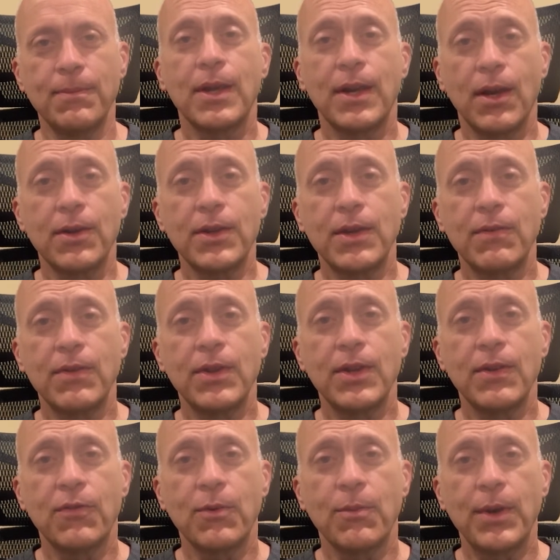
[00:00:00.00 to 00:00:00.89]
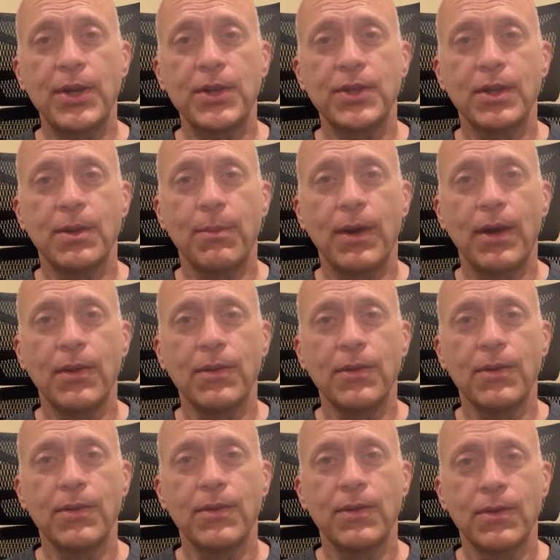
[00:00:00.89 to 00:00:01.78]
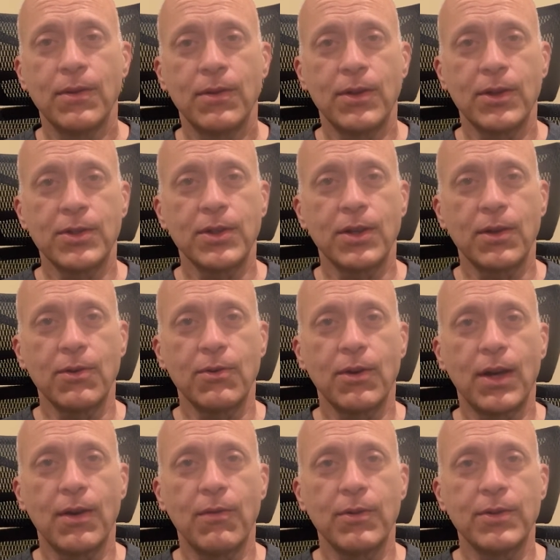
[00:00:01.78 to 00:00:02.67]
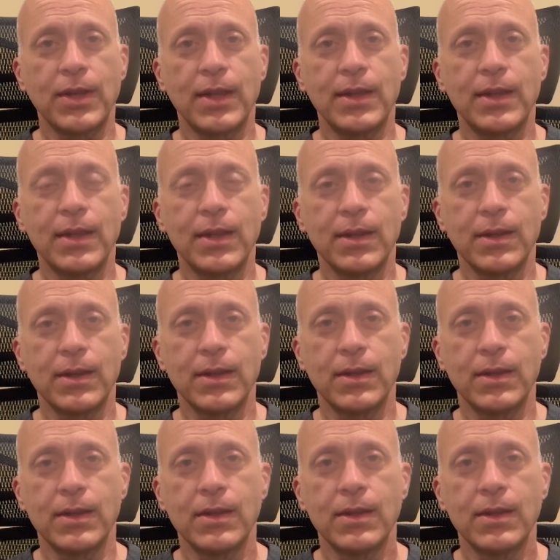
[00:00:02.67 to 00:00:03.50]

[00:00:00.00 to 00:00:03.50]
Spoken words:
and I'll give you the information about the shuttle drivers at the end,